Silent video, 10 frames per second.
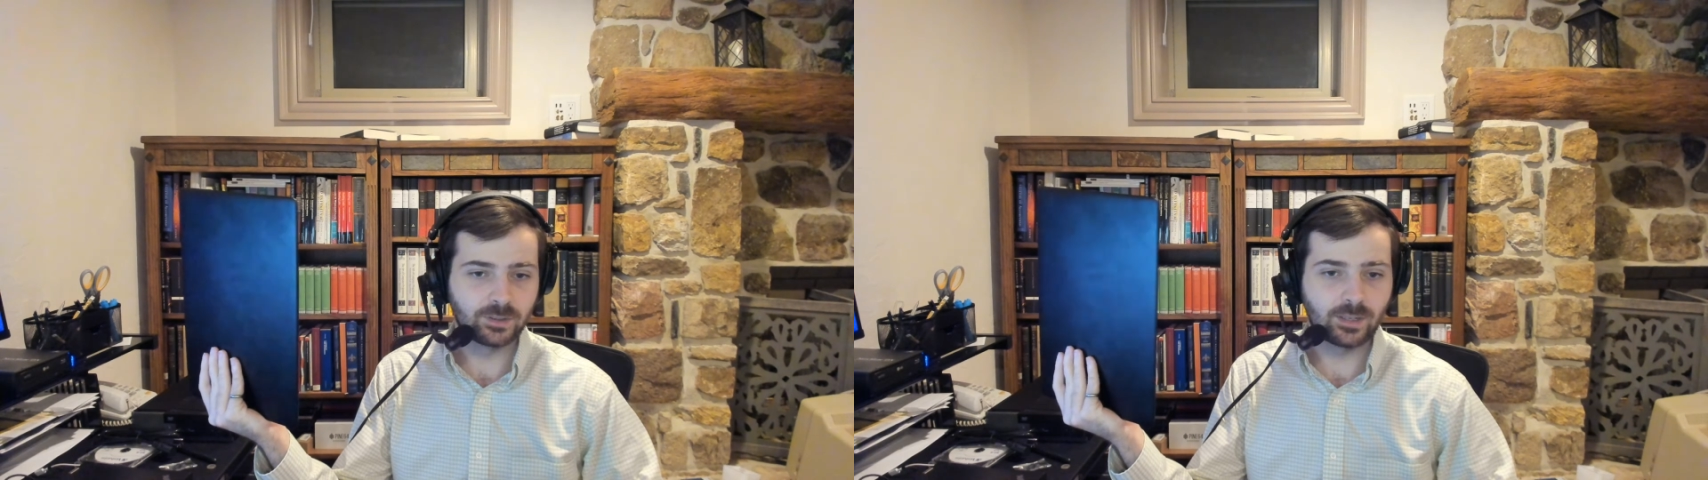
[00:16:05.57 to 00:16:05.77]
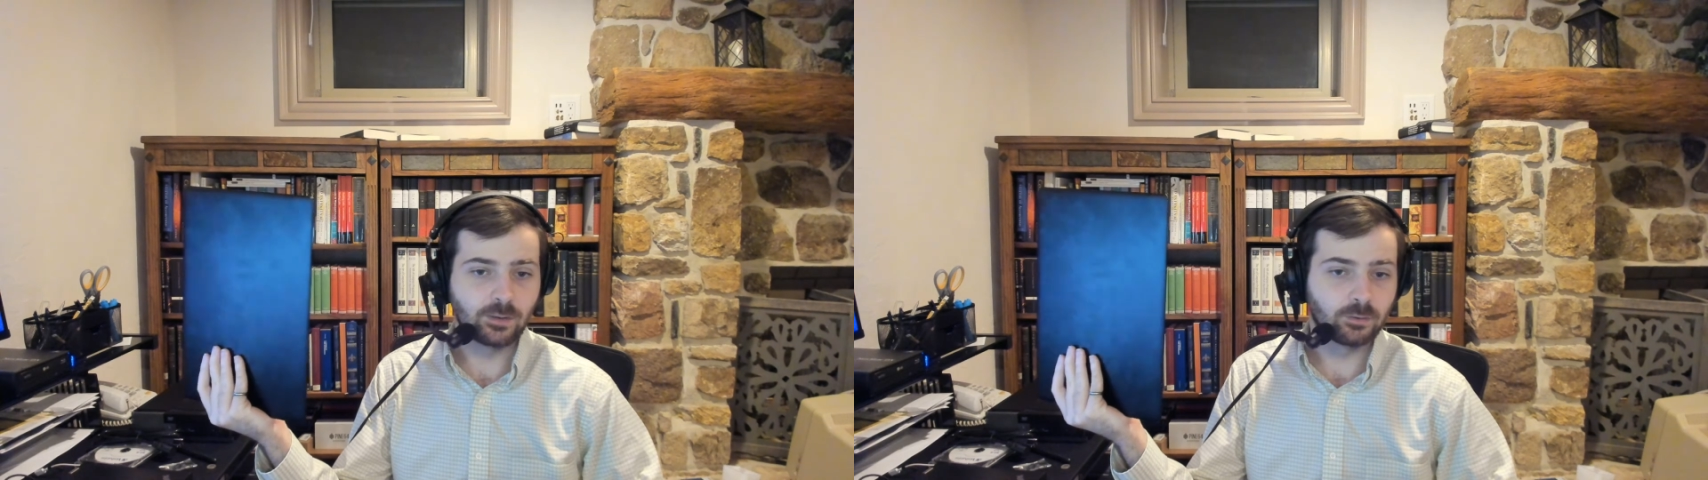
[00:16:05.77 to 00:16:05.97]

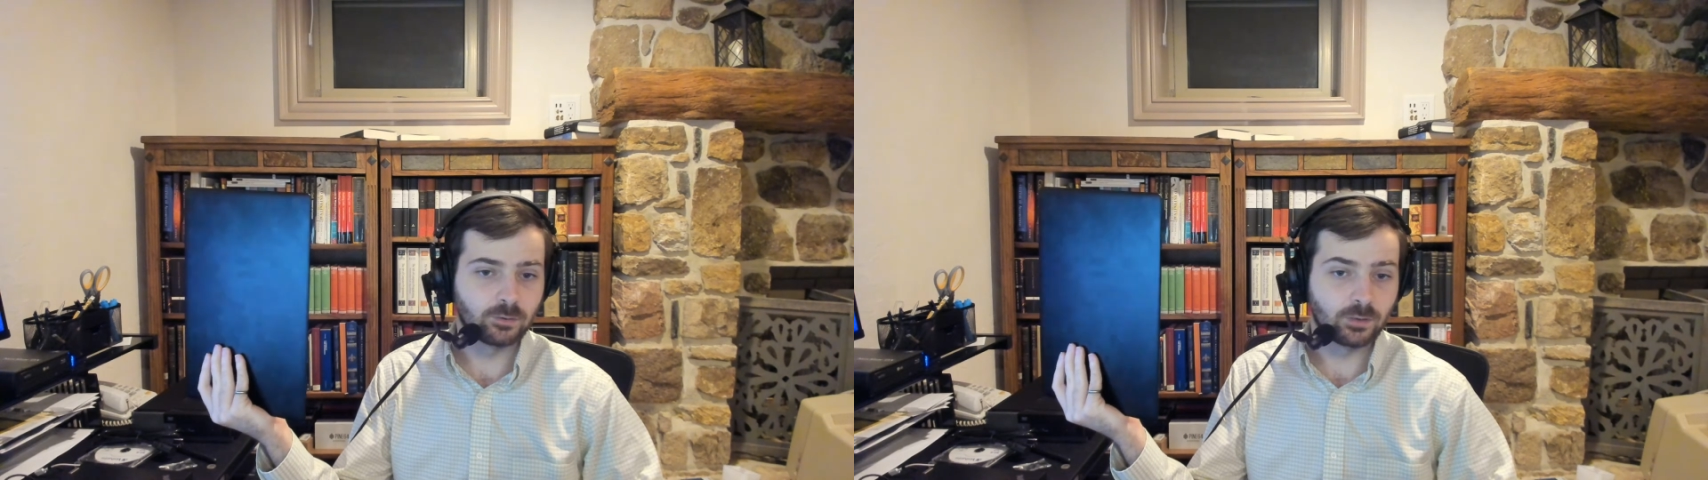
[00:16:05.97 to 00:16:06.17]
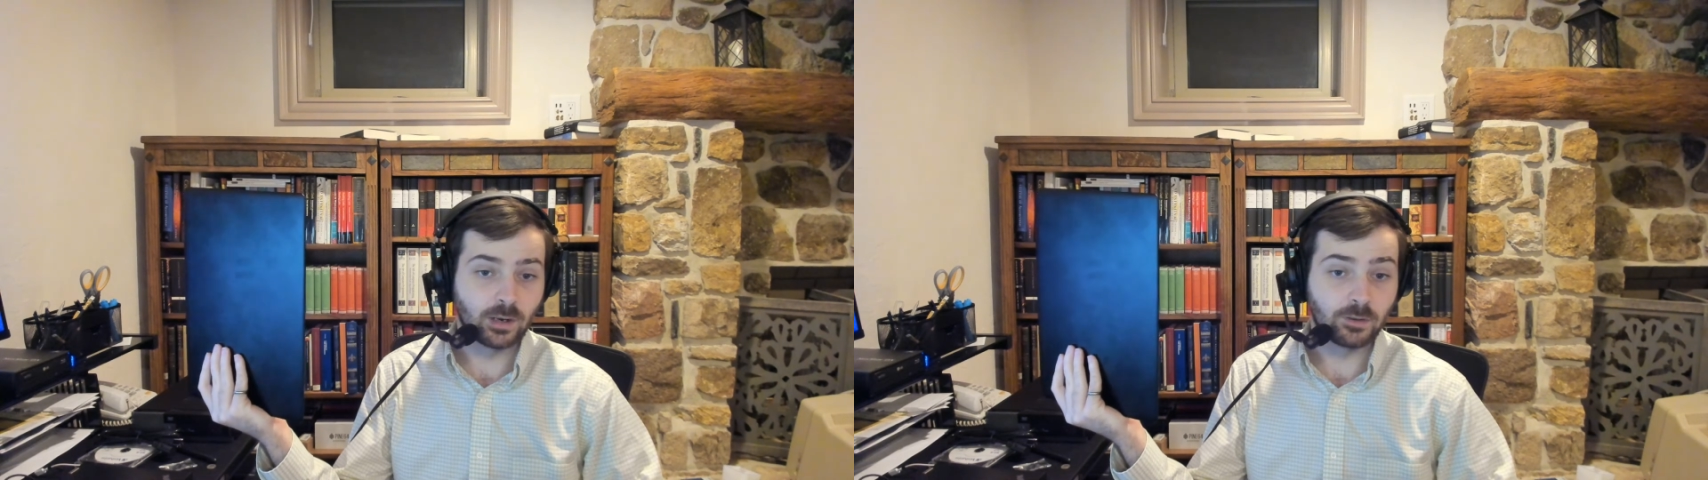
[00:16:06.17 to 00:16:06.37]
they
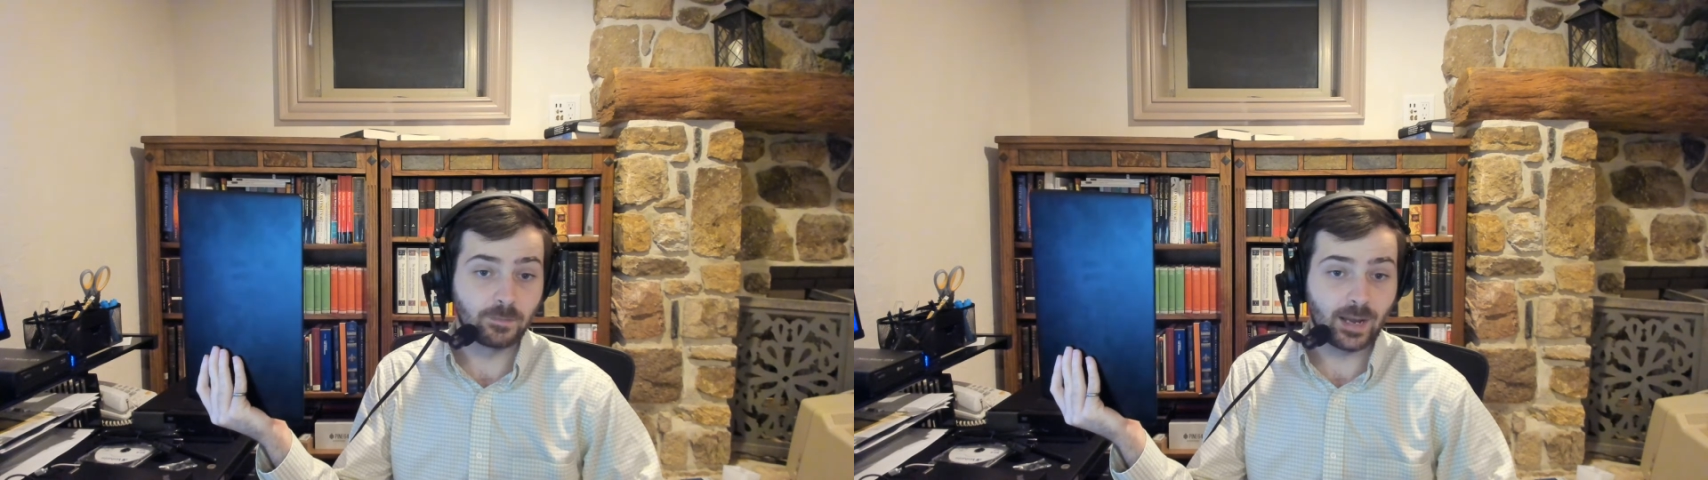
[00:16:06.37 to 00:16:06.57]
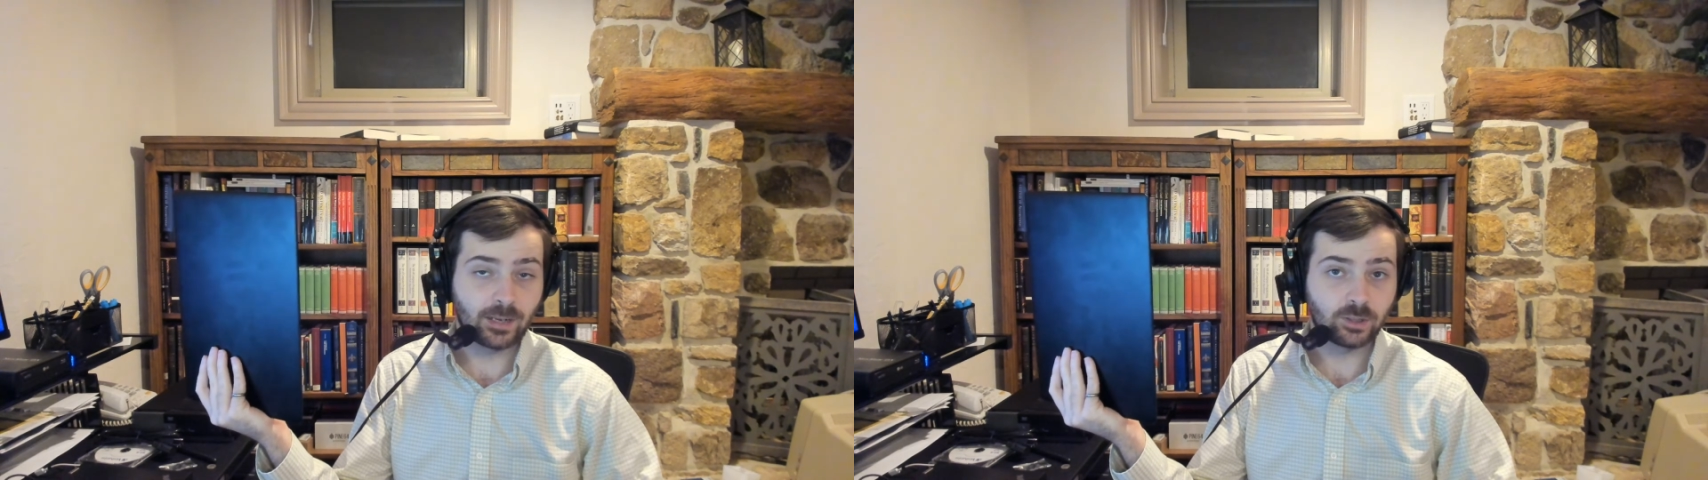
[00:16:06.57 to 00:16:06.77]
order another
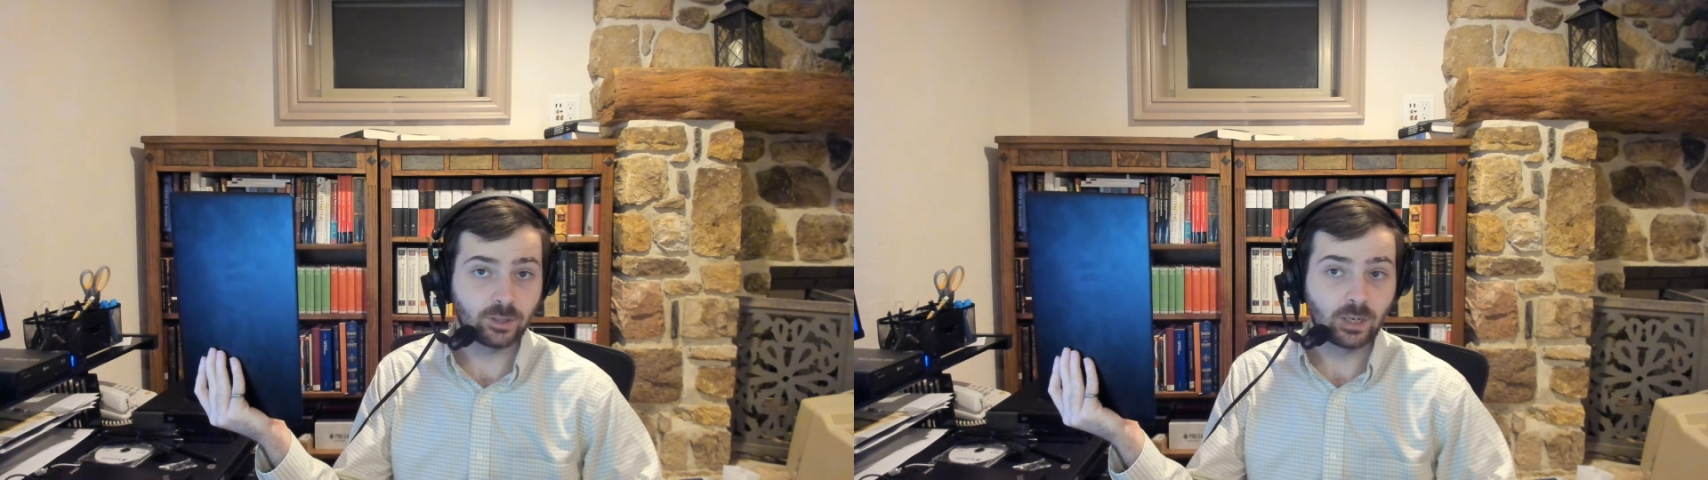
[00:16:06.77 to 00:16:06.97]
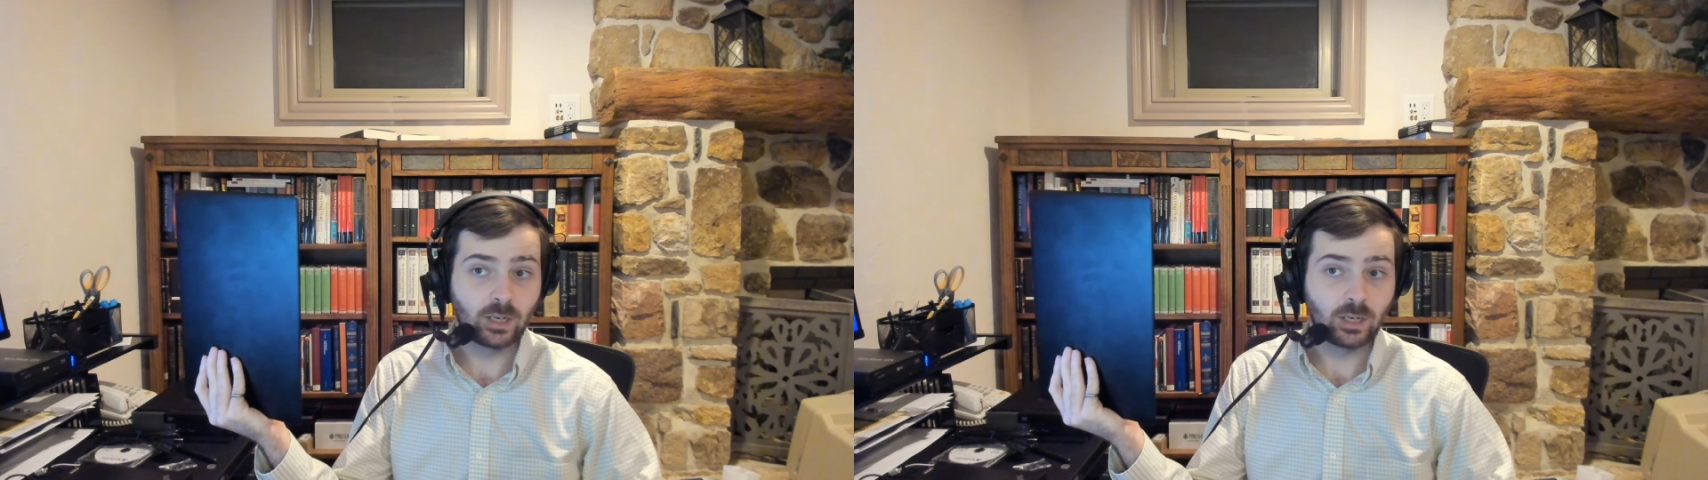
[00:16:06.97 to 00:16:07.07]
batch,